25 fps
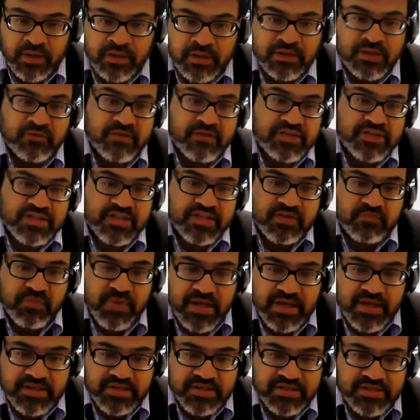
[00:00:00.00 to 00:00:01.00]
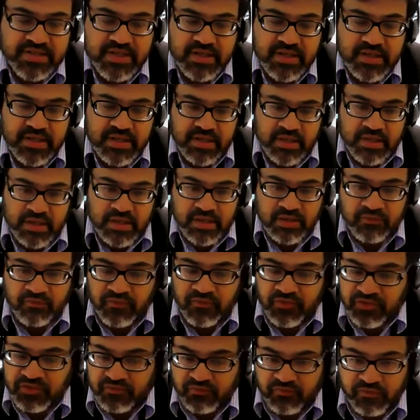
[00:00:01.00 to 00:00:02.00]
in the recent past
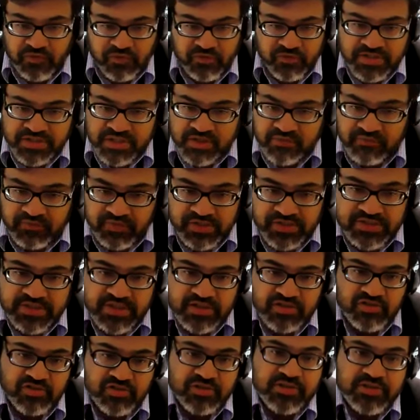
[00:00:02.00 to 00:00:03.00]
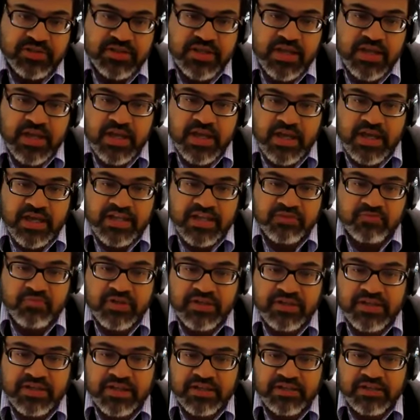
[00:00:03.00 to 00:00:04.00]
for several sessions has
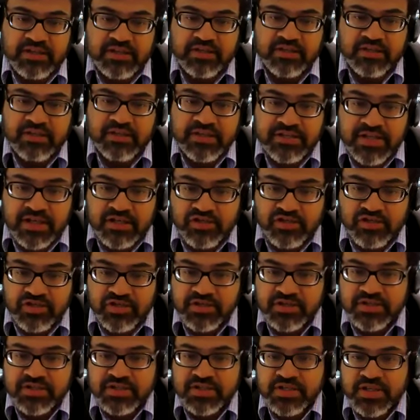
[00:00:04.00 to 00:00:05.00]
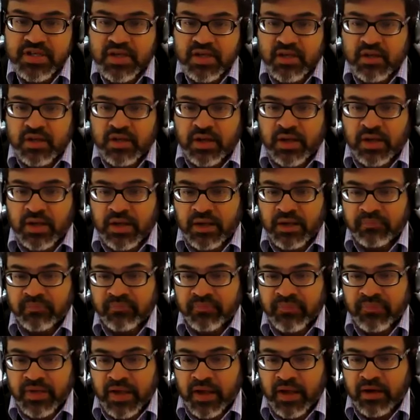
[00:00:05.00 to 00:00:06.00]
been that the discussions
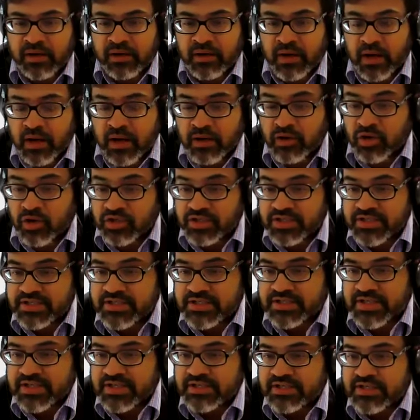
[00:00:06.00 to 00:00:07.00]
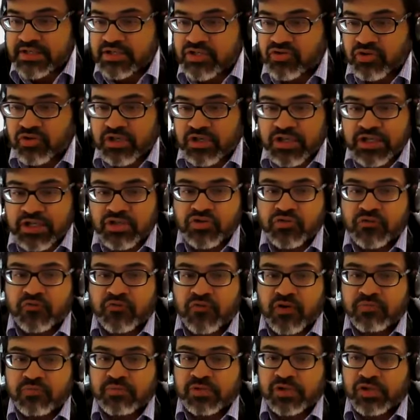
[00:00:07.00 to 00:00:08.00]
are not intended to lead to
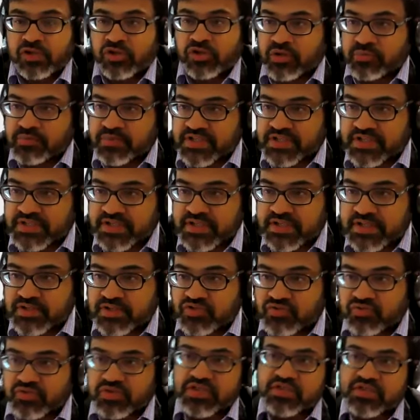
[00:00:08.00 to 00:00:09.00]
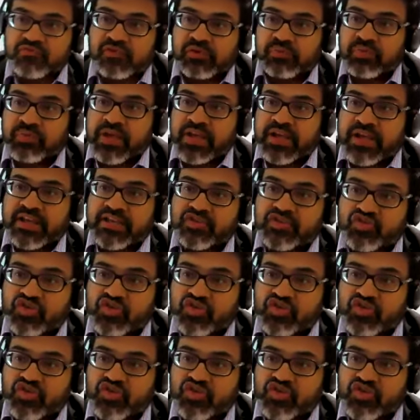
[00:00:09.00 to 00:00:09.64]
formal norm setting. So this will be an